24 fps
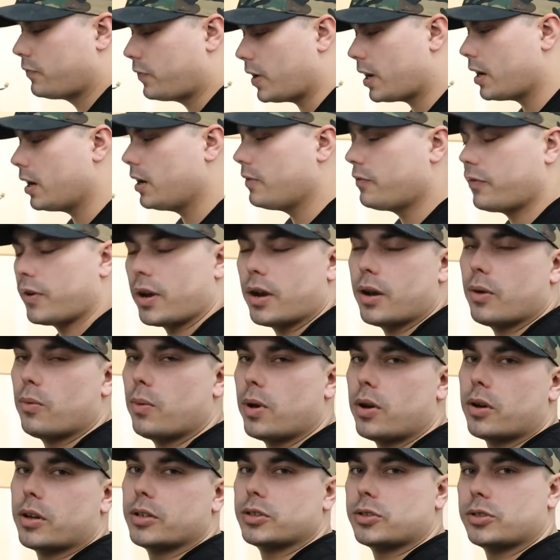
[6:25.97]
very, very
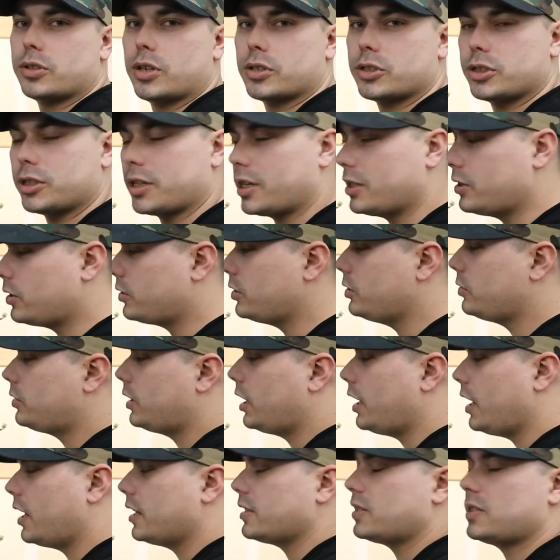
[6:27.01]
well construction. I know you
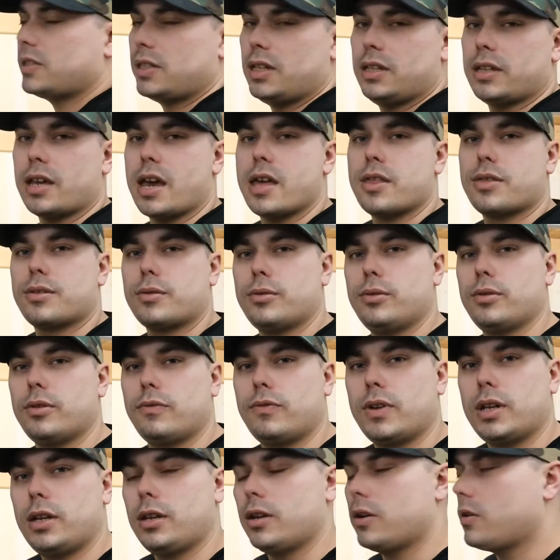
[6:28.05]
can't see that through the
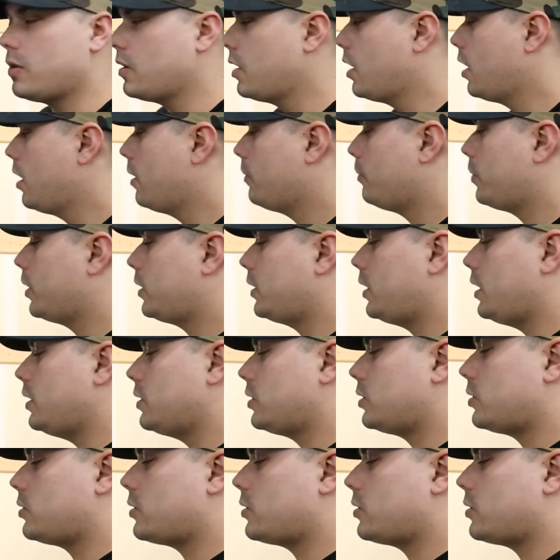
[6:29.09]
video, but these